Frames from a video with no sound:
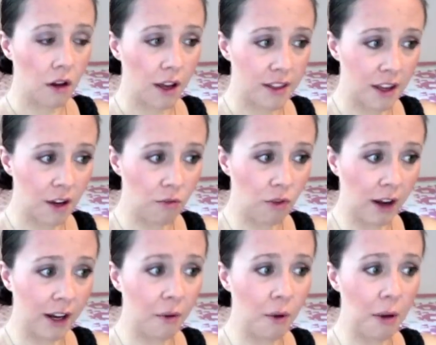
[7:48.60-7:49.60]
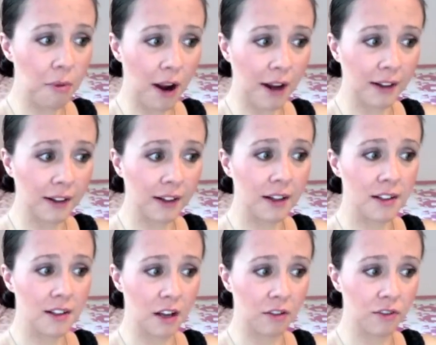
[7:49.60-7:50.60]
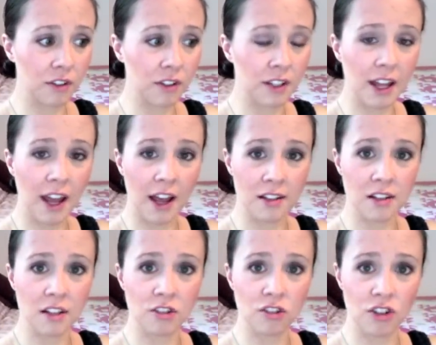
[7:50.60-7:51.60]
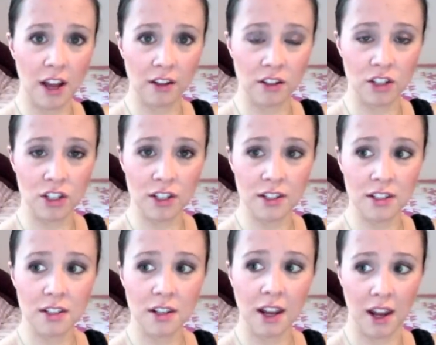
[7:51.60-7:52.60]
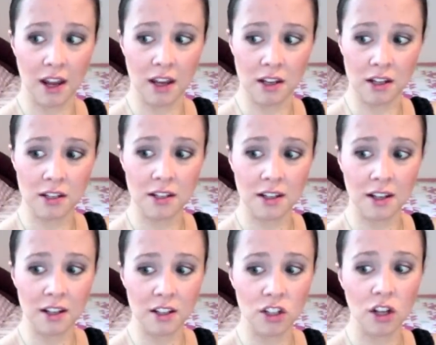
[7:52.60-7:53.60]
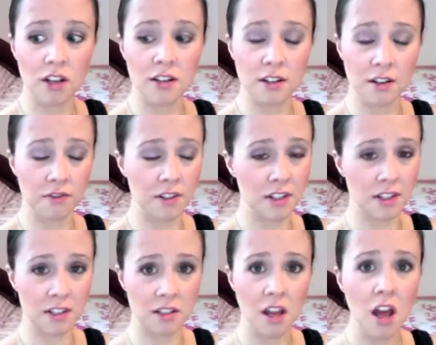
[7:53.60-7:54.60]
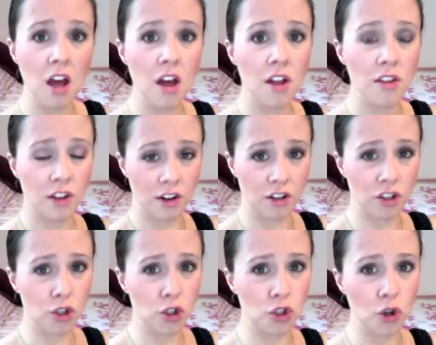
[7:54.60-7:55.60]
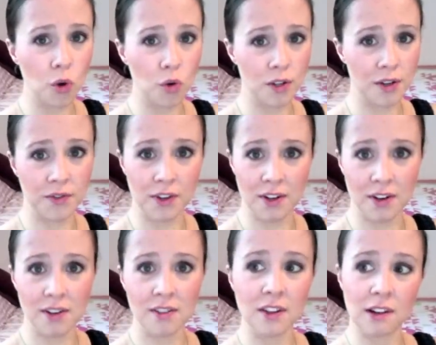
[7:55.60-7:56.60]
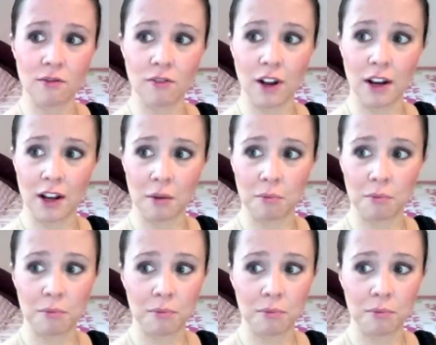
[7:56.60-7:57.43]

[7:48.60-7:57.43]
I think running while pregnant definitely has its challenges and its differences that are so different than running